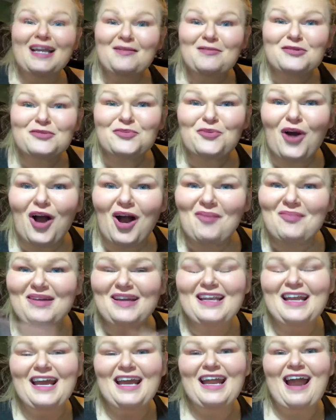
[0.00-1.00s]
name is
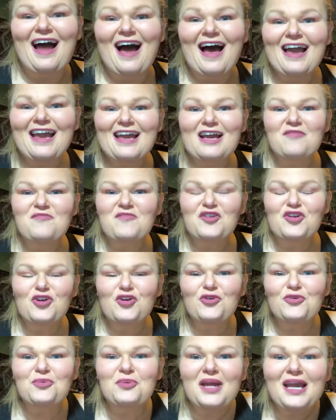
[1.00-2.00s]
Robin, and I am the
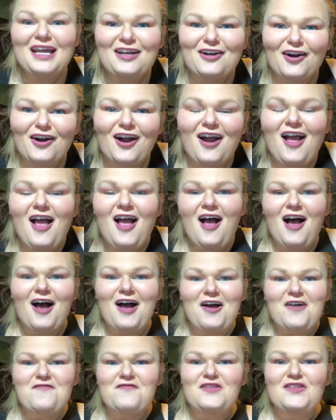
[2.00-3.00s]
creator
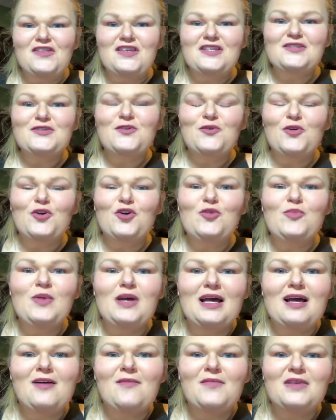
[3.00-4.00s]
of this group.
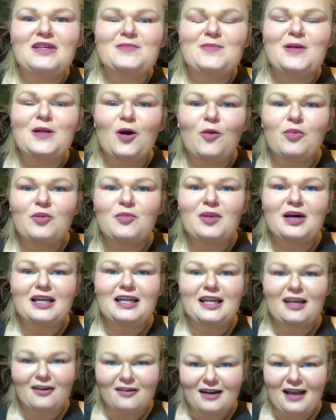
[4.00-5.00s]
It's been open about
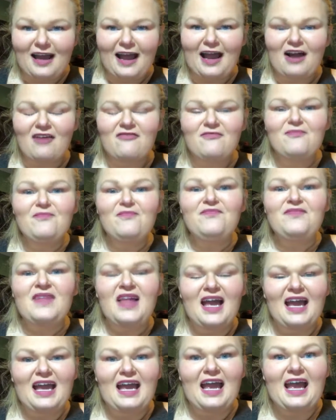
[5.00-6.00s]
1.5 years,
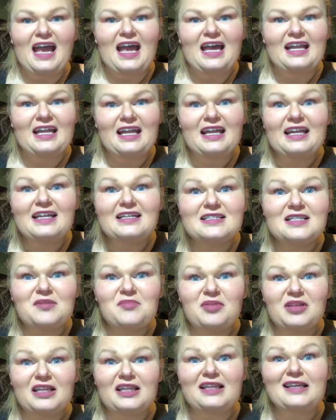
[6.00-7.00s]
and it has
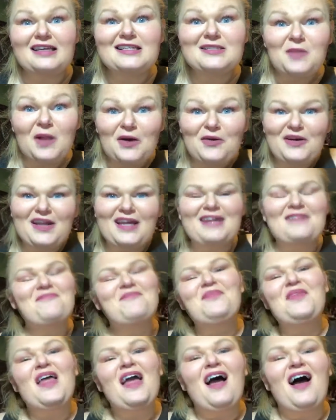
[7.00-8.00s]
completely
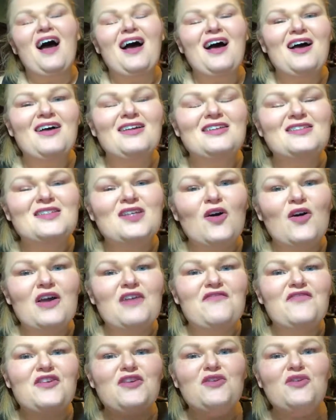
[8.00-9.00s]
exploded. So
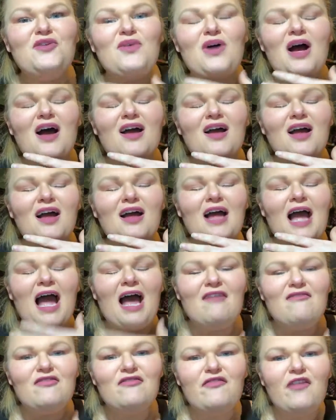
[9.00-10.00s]
if you
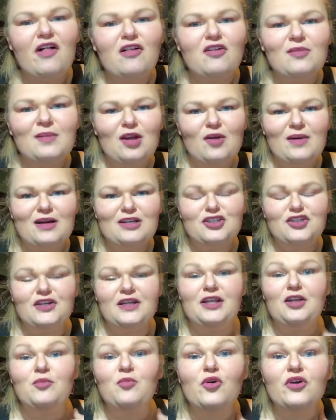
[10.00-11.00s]
haven't followed me on my
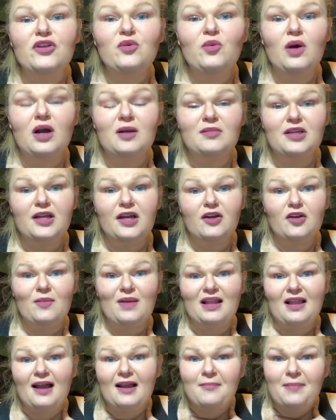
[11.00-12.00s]
journey, you're more than welcome to go to
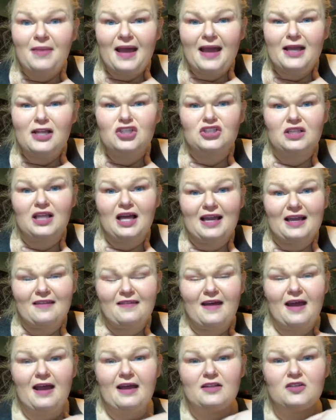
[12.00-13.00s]
my like page,
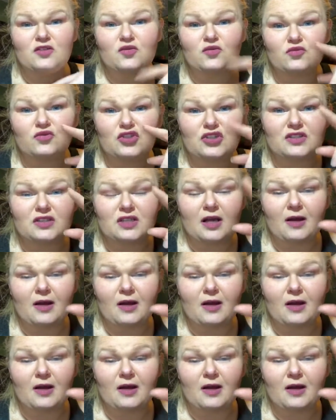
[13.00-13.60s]
like that. It's just